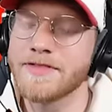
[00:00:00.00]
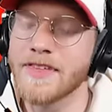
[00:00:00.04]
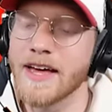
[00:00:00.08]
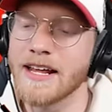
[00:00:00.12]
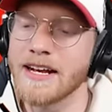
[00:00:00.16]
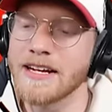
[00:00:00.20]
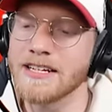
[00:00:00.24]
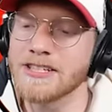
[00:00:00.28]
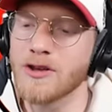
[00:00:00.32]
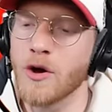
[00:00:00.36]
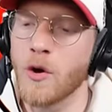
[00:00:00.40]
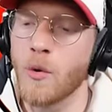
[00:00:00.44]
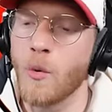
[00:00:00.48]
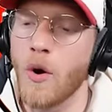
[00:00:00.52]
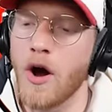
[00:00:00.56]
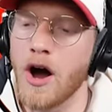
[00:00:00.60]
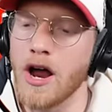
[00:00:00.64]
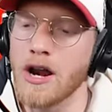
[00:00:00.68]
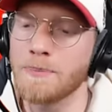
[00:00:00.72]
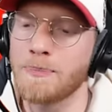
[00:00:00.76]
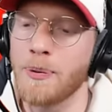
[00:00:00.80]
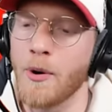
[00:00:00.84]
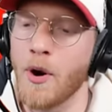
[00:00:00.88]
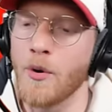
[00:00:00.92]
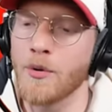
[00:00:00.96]
That is the
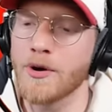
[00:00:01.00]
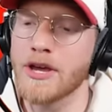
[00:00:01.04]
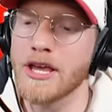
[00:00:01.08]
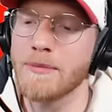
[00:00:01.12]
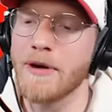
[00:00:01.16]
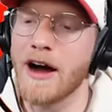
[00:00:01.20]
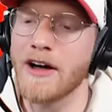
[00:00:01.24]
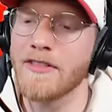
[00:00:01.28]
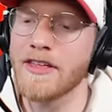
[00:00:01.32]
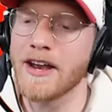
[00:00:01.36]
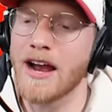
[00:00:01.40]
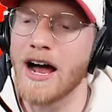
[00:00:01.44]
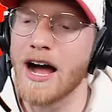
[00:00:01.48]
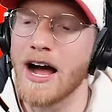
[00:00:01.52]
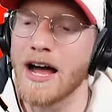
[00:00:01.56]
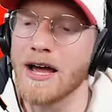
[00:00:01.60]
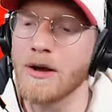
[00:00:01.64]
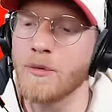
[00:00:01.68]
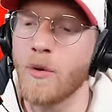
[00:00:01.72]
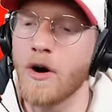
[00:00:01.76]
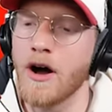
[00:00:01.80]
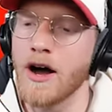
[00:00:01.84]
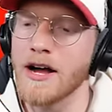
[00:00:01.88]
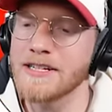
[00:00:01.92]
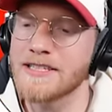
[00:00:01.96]
one Pokemon that I
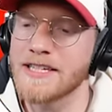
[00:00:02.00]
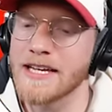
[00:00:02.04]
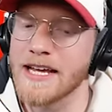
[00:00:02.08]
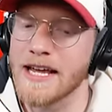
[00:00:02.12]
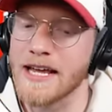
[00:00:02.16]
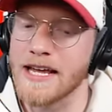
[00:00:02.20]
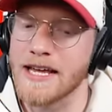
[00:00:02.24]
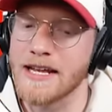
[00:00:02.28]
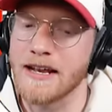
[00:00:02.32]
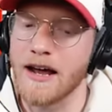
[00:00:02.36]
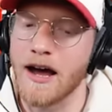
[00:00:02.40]
wanted guaranteed.